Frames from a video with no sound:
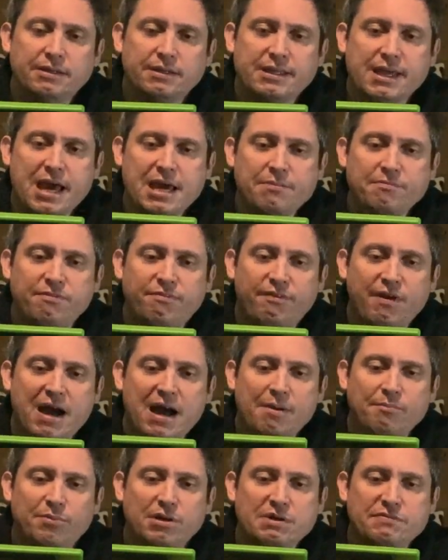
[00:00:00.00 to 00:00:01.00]
game
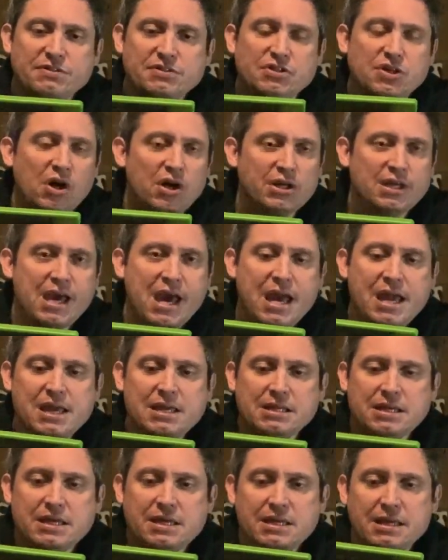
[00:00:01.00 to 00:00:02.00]
fan, but if it's
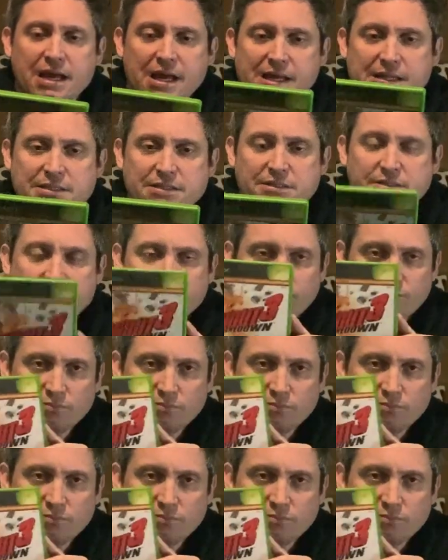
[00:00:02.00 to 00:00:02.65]
arcadey and,